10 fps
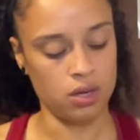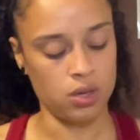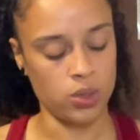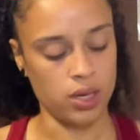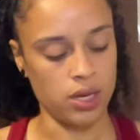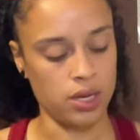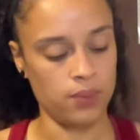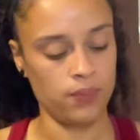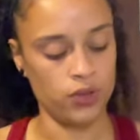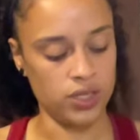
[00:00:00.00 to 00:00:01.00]
Okay,
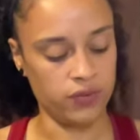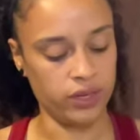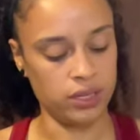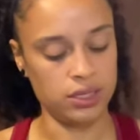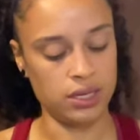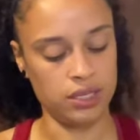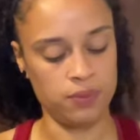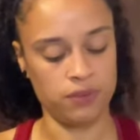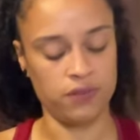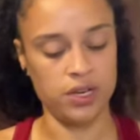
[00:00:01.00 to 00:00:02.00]
you're definitely going to take a leap
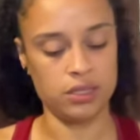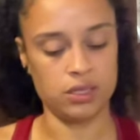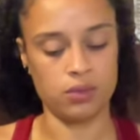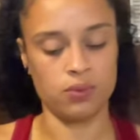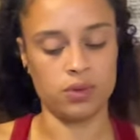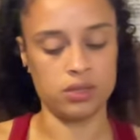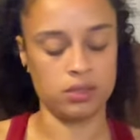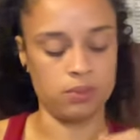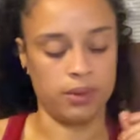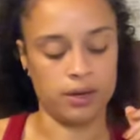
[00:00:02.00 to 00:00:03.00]
of faith. Ten of Wands at
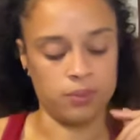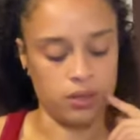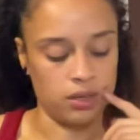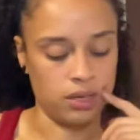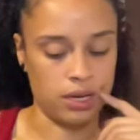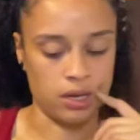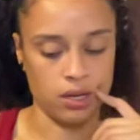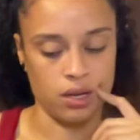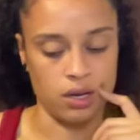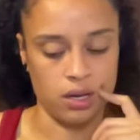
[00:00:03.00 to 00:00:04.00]
the bottom of the deck.
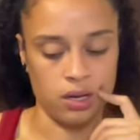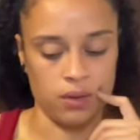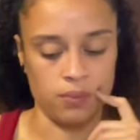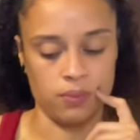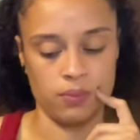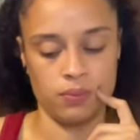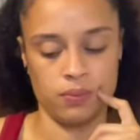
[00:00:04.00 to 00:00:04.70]
Um,